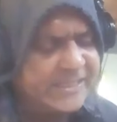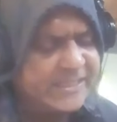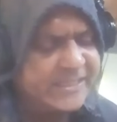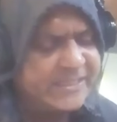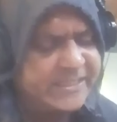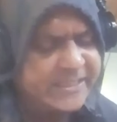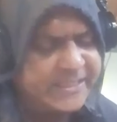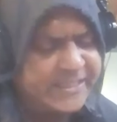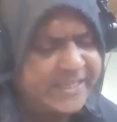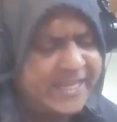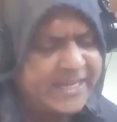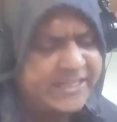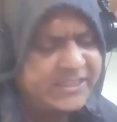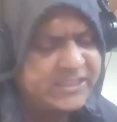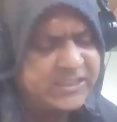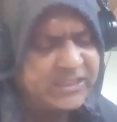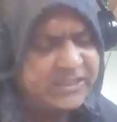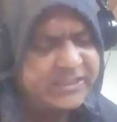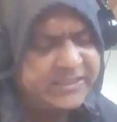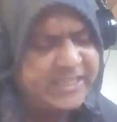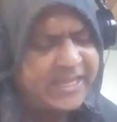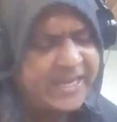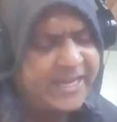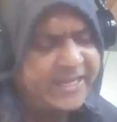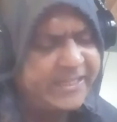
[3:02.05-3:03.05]

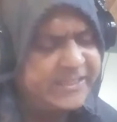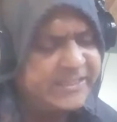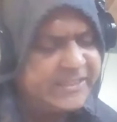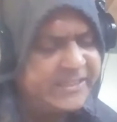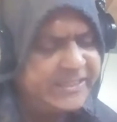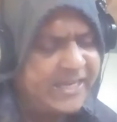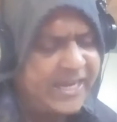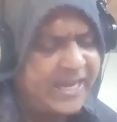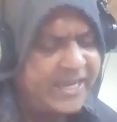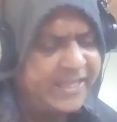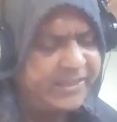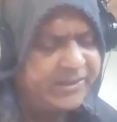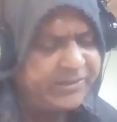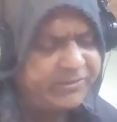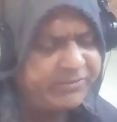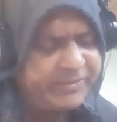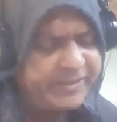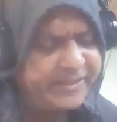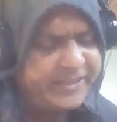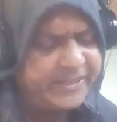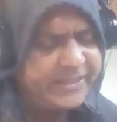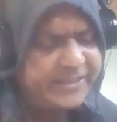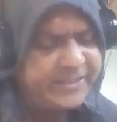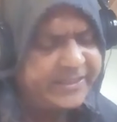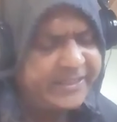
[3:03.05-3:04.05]
International Don Diana
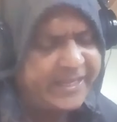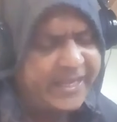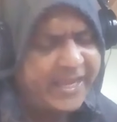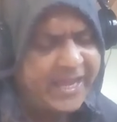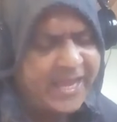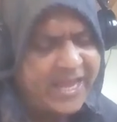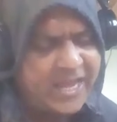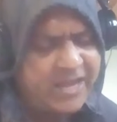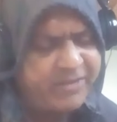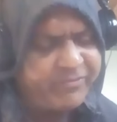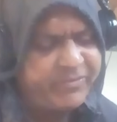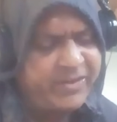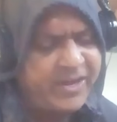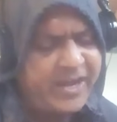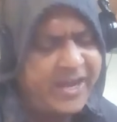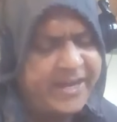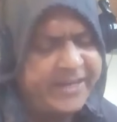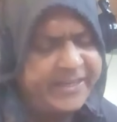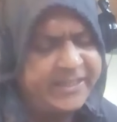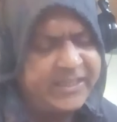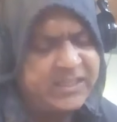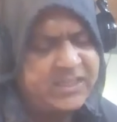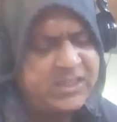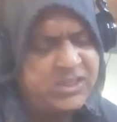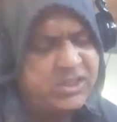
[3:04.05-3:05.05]
Rain. They have
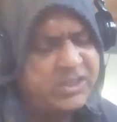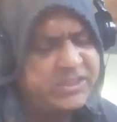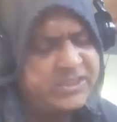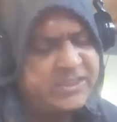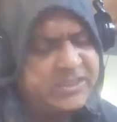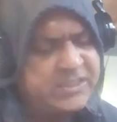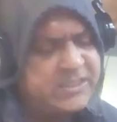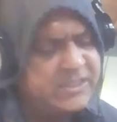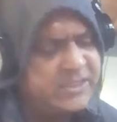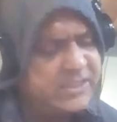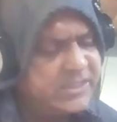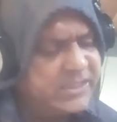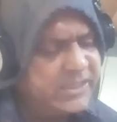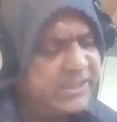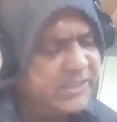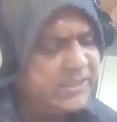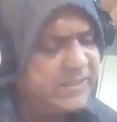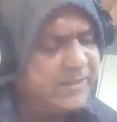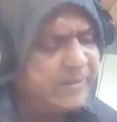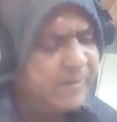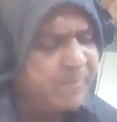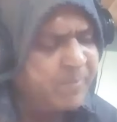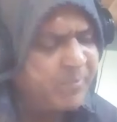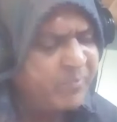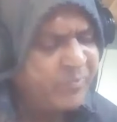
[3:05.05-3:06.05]
I in
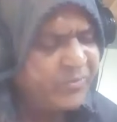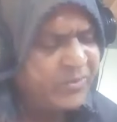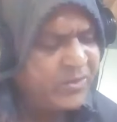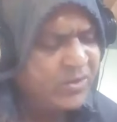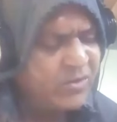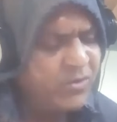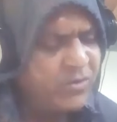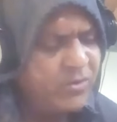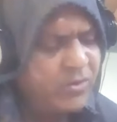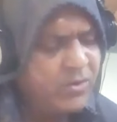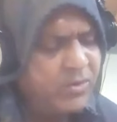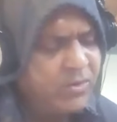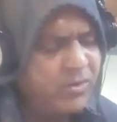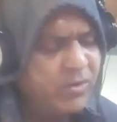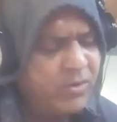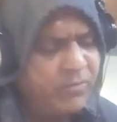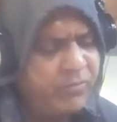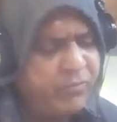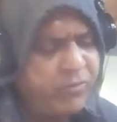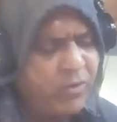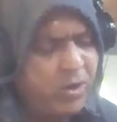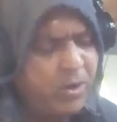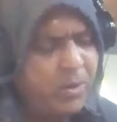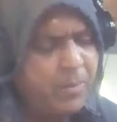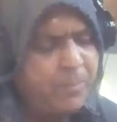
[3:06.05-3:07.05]
custody
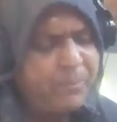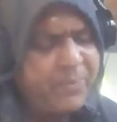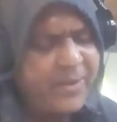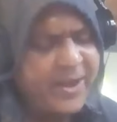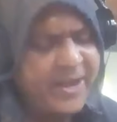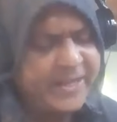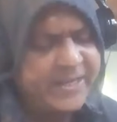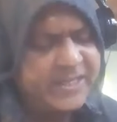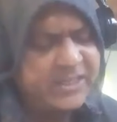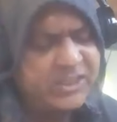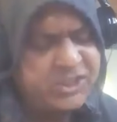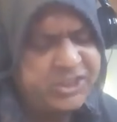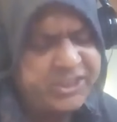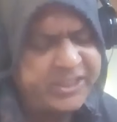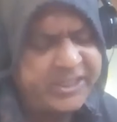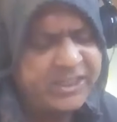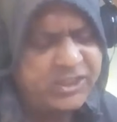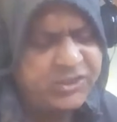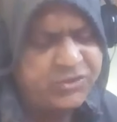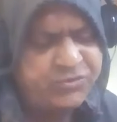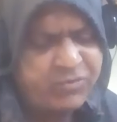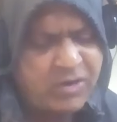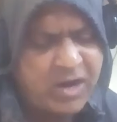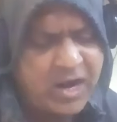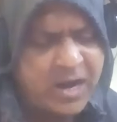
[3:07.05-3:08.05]
for pocket
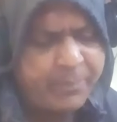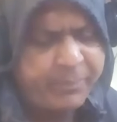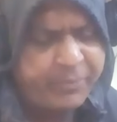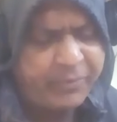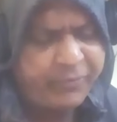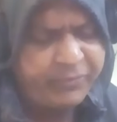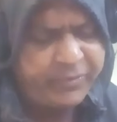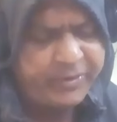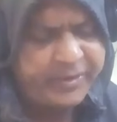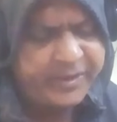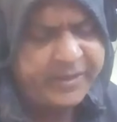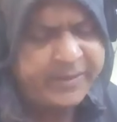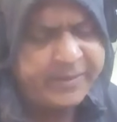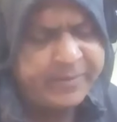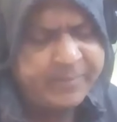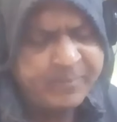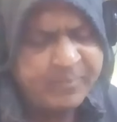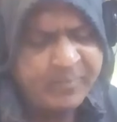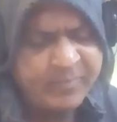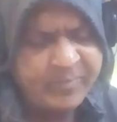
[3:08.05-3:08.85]
change robbery